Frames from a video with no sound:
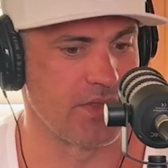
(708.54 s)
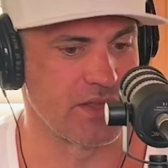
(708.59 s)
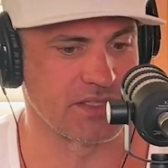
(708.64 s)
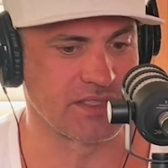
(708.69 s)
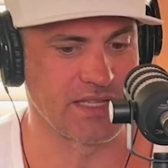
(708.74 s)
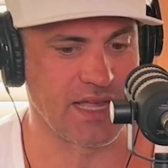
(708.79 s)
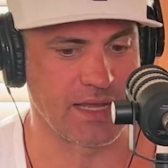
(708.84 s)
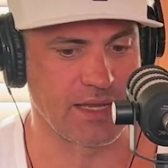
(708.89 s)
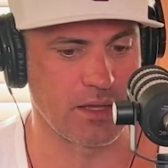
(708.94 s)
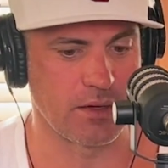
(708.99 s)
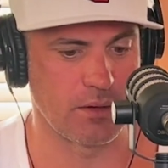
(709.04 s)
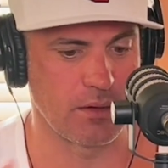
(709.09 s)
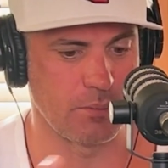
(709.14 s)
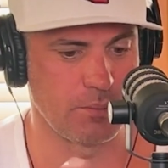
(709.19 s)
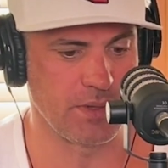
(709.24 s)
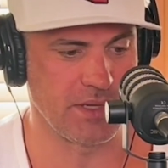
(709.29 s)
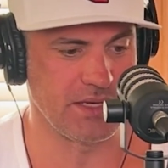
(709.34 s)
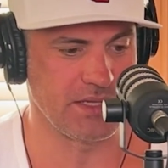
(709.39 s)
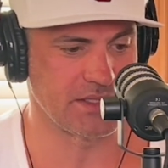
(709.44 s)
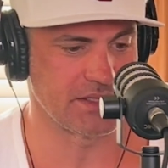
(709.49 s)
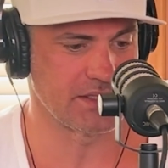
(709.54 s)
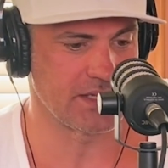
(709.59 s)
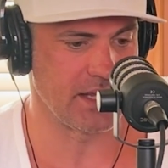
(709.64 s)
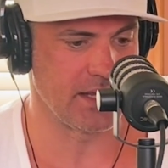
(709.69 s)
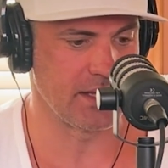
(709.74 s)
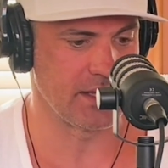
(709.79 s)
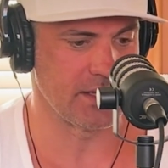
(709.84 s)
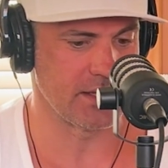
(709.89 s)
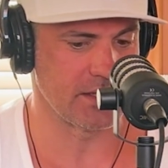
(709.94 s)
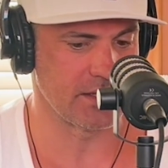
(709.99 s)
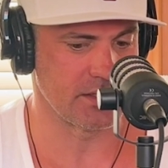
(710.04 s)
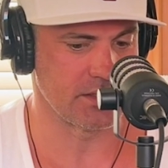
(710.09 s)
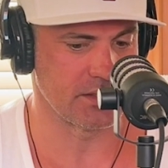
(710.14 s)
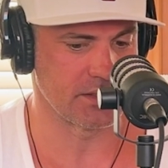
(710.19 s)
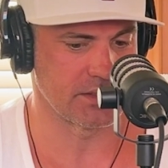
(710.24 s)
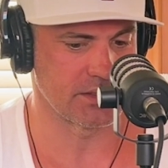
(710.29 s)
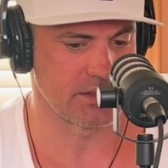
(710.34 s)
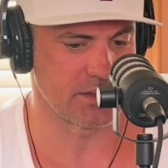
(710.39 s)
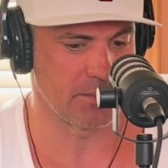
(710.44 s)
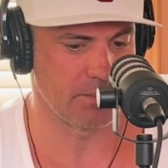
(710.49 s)
the second piece
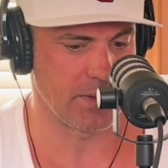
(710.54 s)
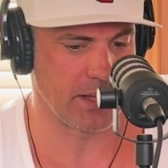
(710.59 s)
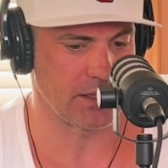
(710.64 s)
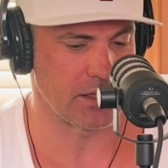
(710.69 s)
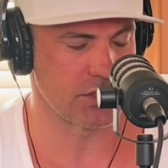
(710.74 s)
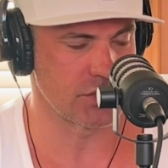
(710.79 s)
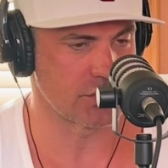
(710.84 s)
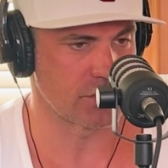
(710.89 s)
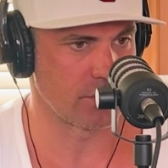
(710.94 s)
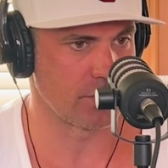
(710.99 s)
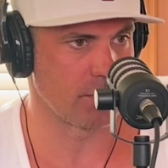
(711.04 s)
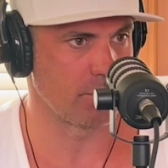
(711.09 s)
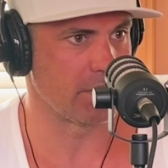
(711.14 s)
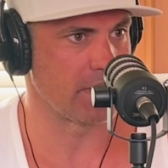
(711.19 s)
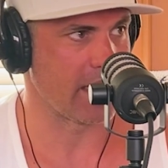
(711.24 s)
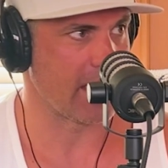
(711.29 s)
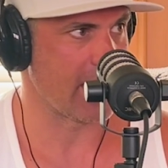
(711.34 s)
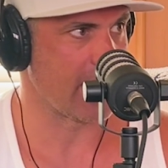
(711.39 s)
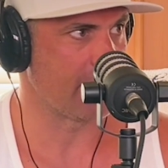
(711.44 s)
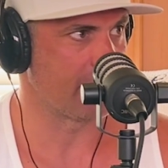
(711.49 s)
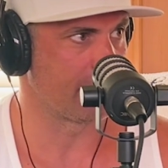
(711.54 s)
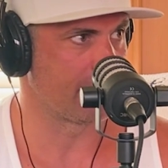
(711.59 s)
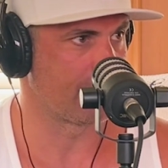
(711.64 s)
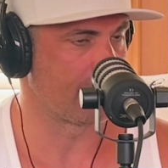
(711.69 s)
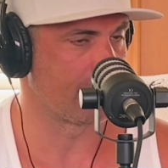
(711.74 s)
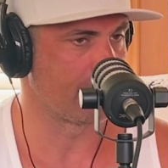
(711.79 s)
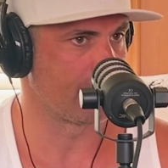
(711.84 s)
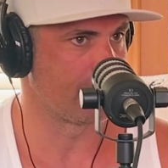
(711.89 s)
is making sure that we have